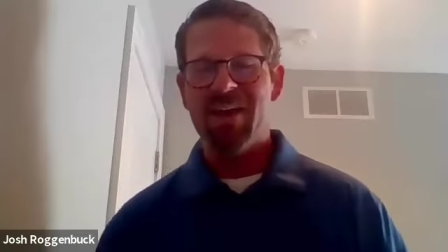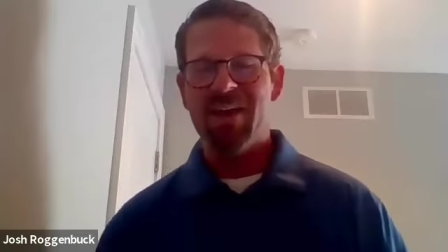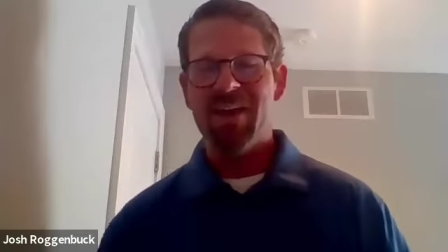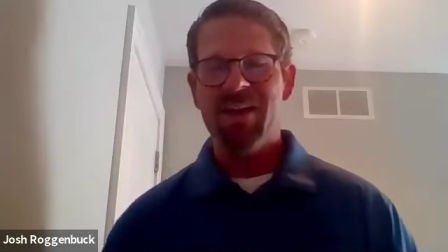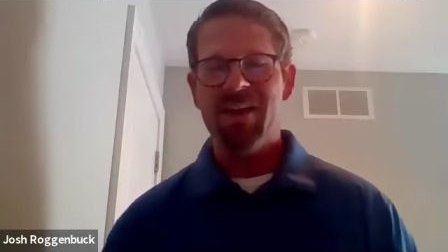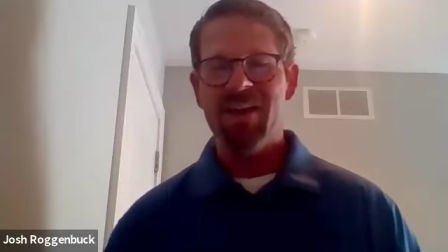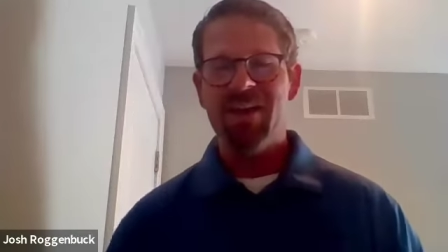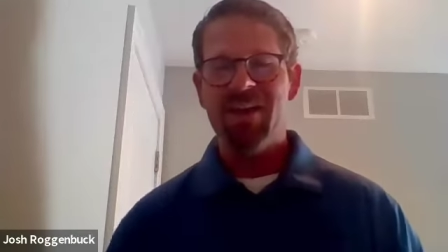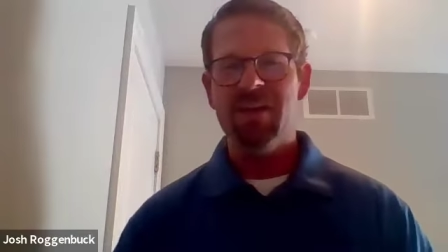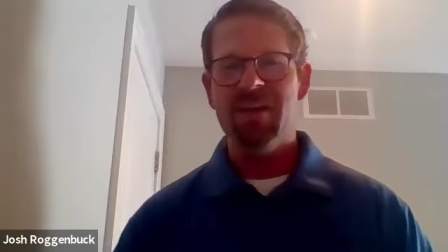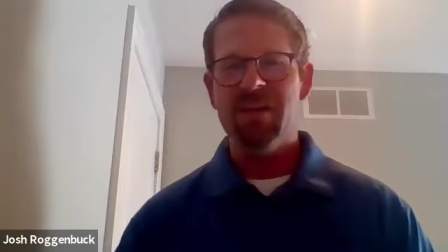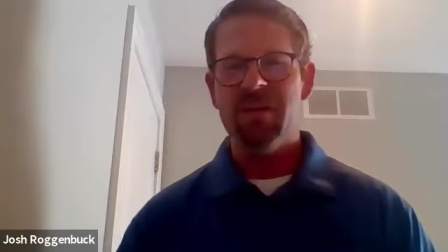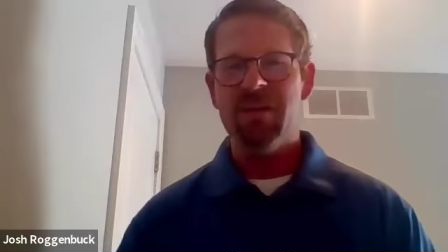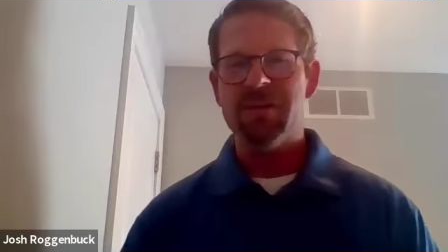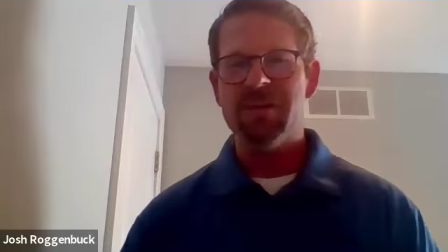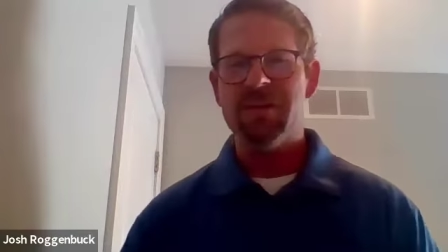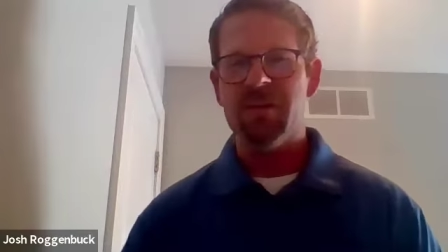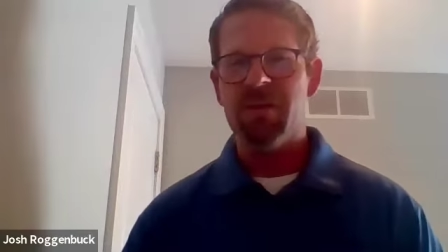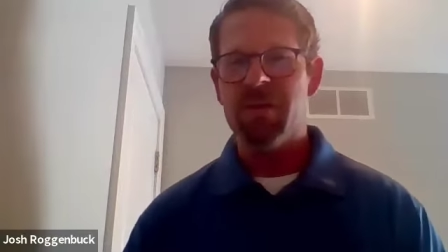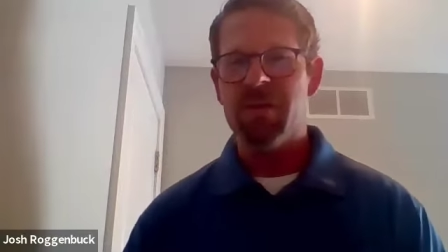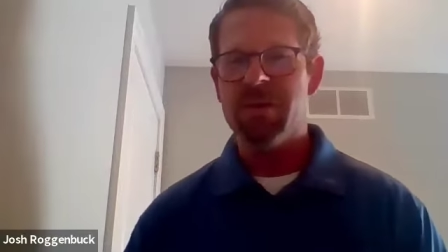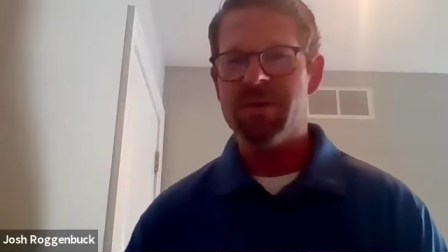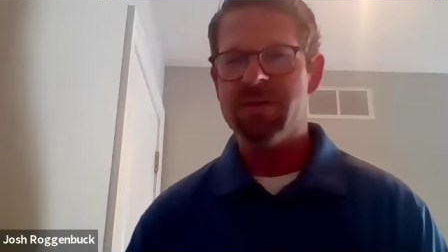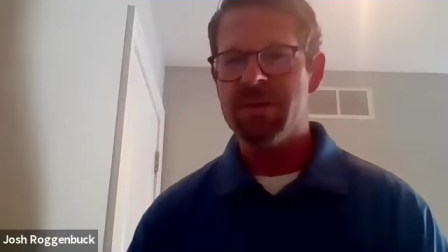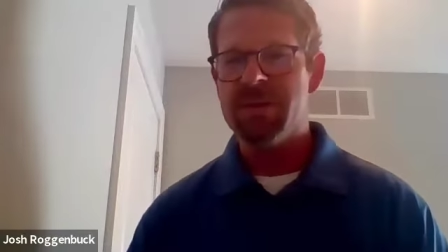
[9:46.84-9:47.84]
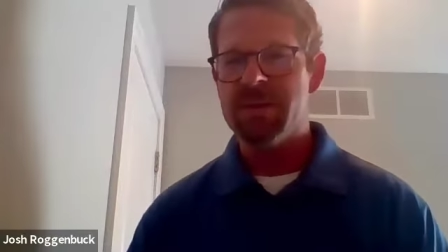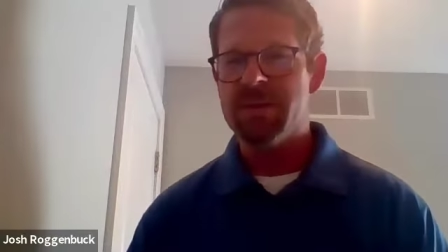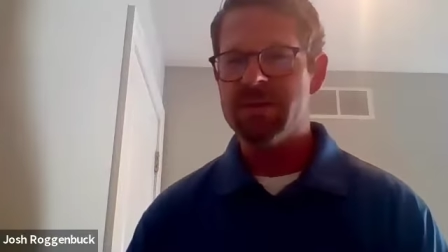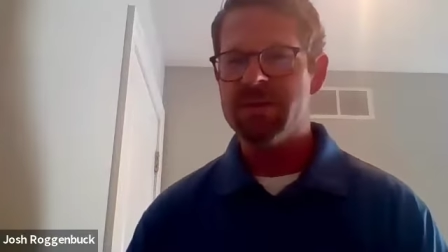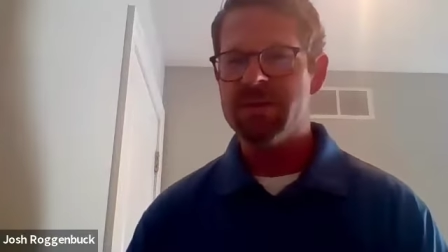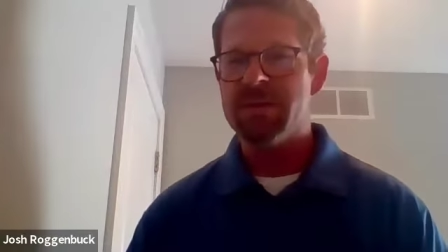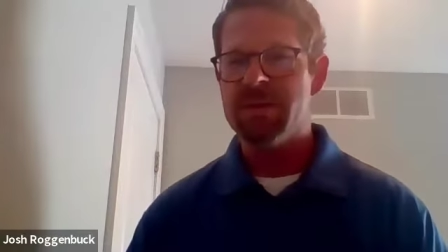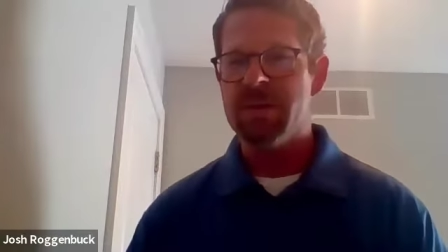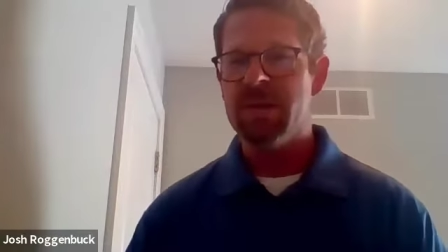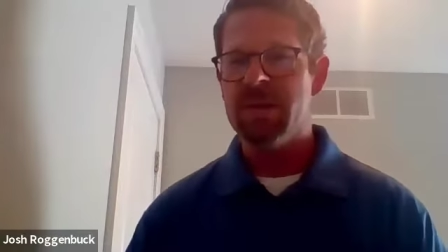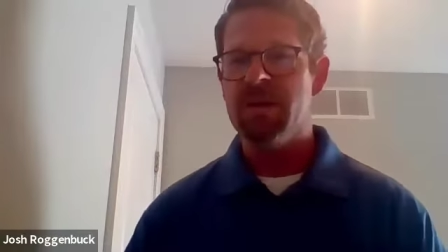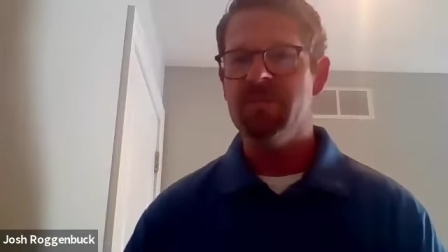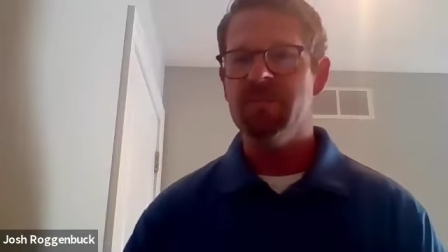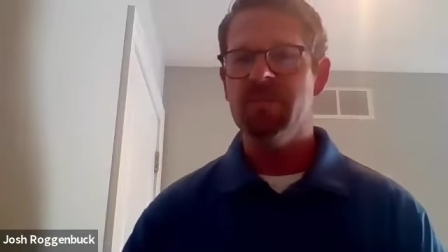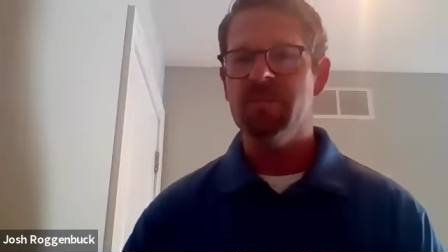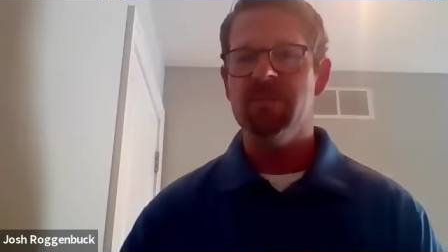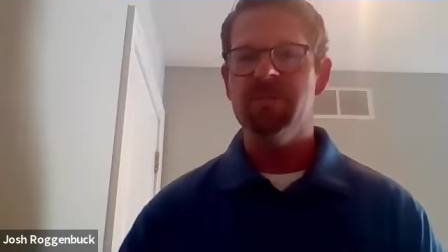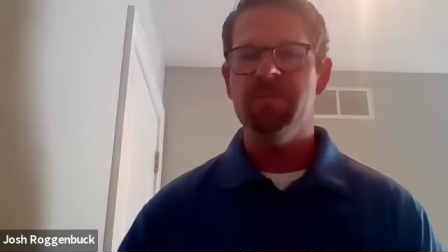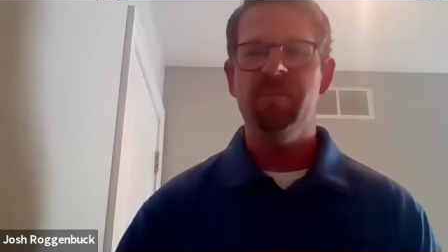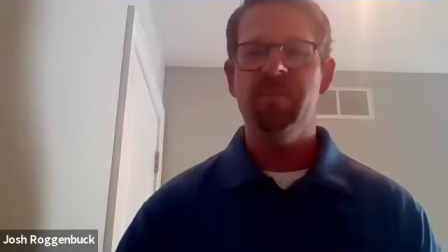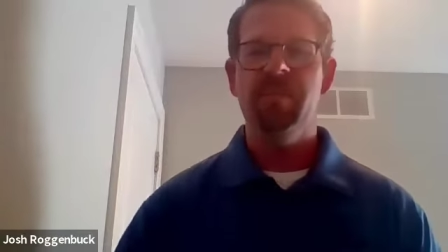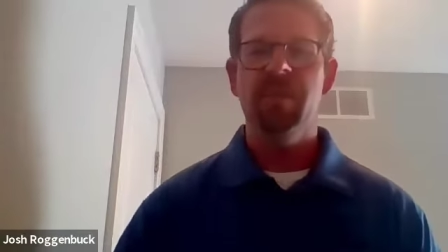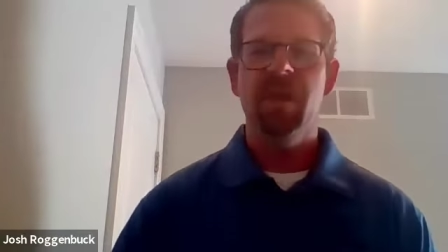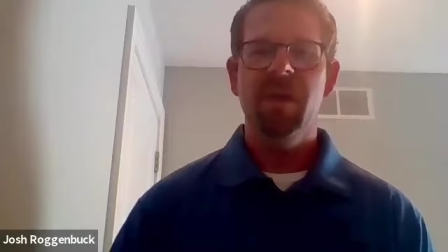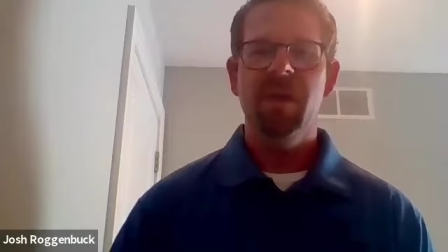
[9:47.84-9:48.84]
and and it's always nice to have
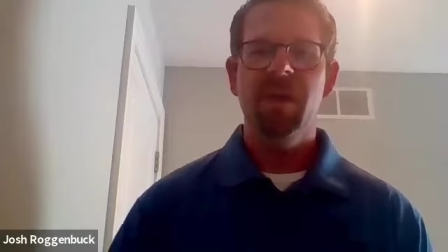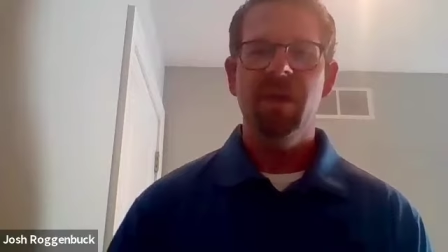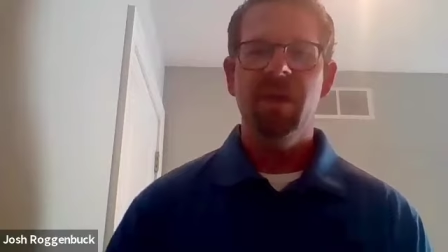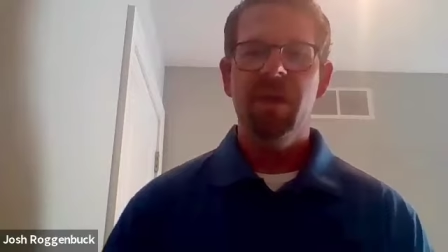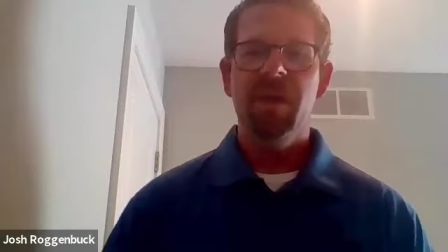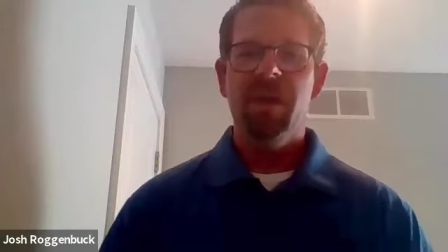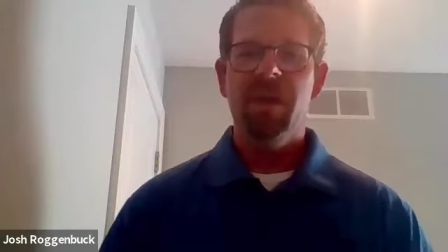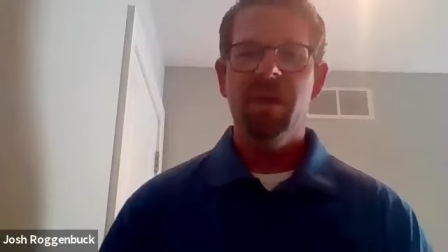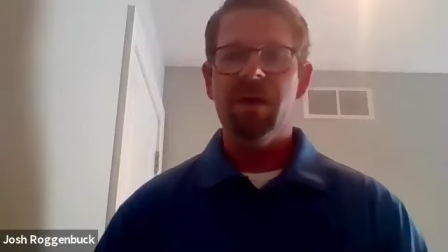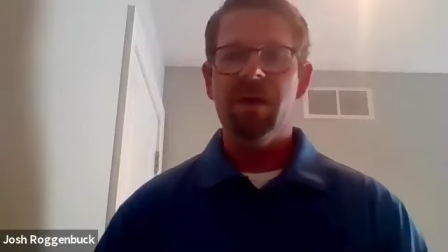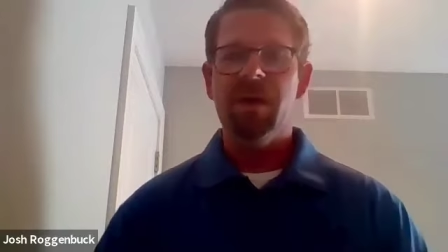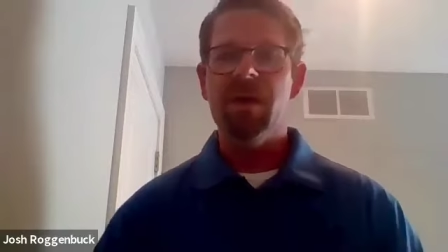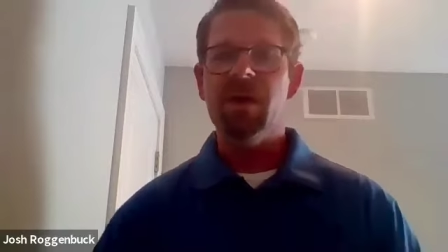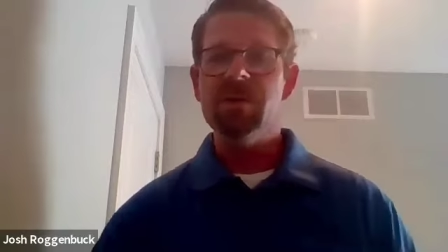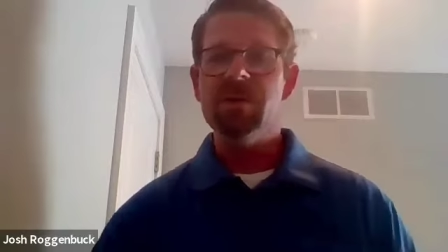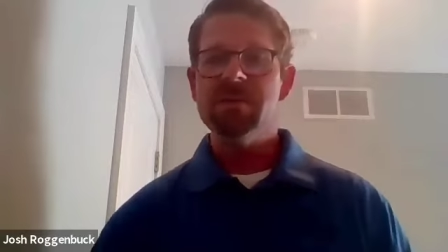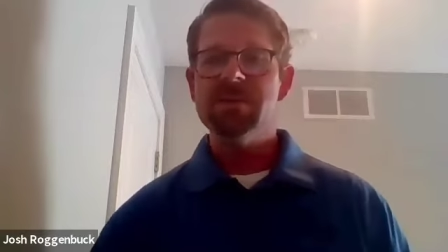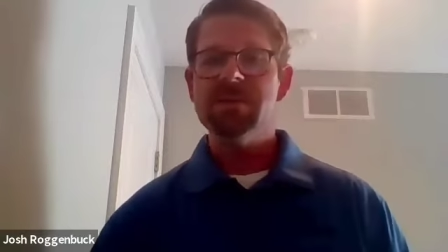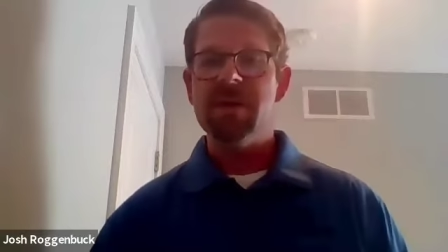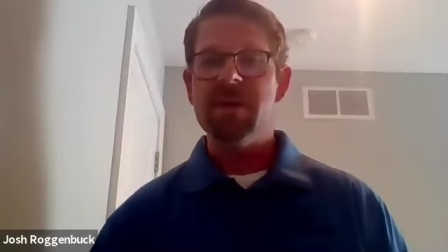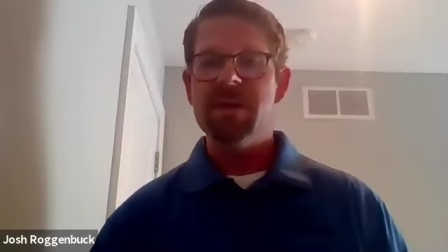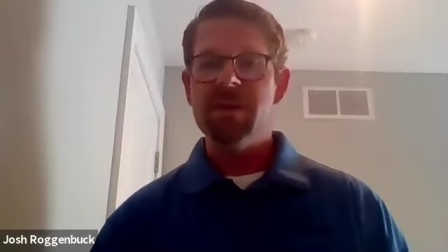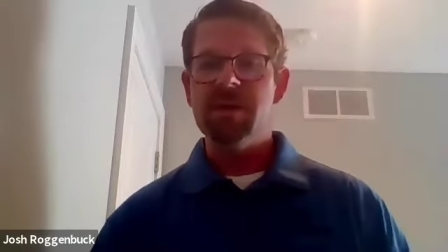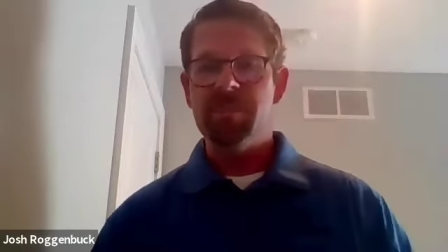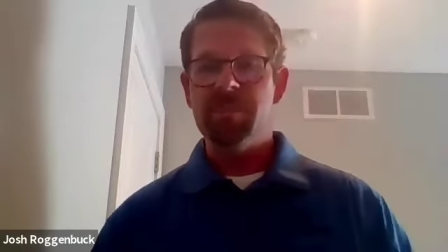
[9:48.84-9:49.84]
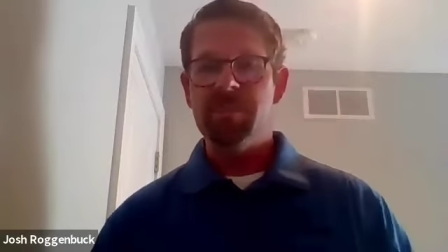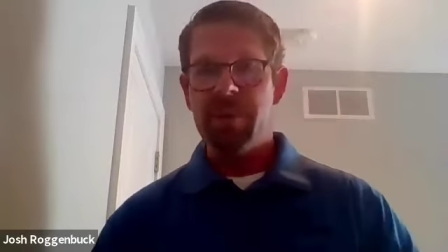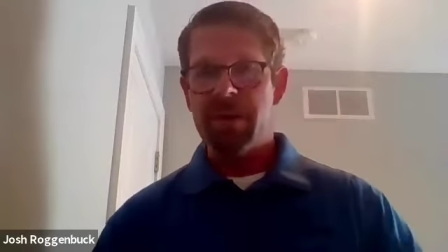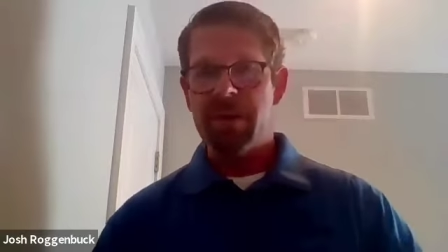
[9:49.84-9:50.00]
a an outside